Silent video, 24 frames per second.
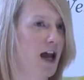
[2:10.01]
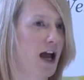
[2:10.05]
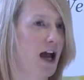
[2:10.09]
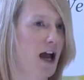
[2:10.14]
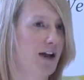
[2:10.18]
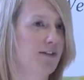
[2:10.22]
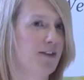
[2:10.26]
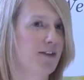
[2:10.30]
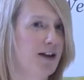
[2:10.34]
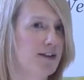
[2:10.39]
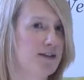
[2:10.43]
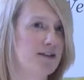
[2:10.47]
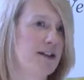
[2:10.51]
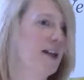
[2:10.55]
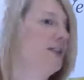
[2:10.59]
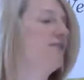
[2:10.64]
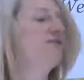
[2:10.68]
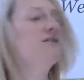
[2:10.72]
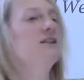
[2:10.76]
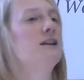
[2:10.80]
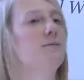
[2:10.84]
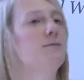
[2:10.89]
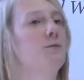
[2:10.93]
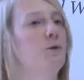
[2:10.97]
and that
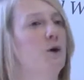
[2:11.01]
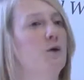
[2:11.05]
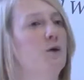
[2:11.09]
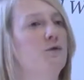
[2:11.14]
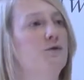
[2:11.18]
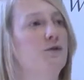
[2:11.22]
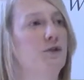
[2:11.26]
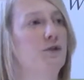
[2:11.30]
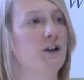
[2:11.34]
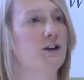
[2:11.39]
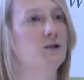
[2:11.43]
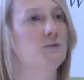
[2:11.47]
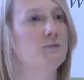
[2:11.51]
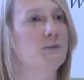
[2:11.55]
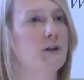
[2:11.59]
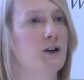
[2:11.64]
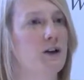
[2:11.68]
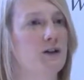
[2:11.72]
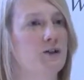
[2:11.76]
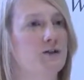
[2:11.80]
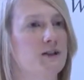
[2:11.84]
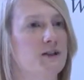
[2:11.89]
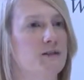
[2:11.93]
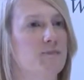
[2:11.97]
definitely brought freedom
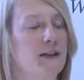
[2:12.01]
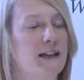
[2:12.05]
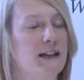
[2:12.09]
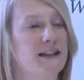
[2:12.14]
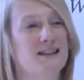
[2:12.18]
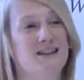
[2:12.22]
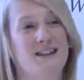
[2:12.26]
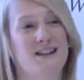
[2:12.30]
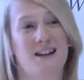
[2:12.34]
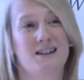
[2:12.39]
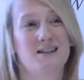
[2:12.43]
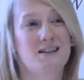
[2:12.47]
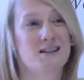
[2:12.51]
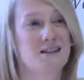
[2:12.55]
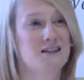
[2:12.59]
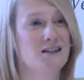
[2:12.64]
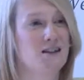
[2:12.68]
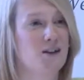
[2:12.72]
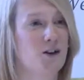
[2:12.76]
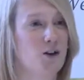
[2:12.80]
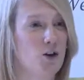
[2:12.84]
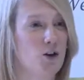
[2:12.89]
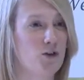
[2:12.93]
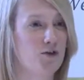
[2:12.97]
because it made sense
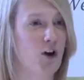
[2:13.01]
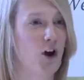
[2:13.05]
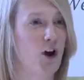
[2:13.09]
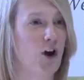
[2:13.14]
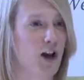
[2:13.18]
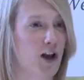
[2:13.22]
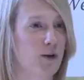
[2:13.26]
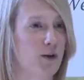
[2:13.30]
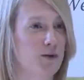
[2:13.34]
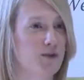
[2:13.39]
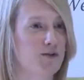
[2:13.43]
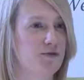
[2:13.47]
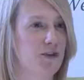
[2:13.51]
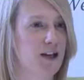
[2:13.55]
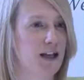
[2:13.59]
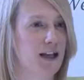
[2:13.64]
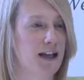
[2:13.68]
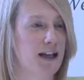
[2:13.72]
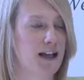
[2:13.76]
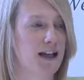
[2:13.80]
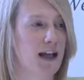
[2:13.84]
of how I was feeling.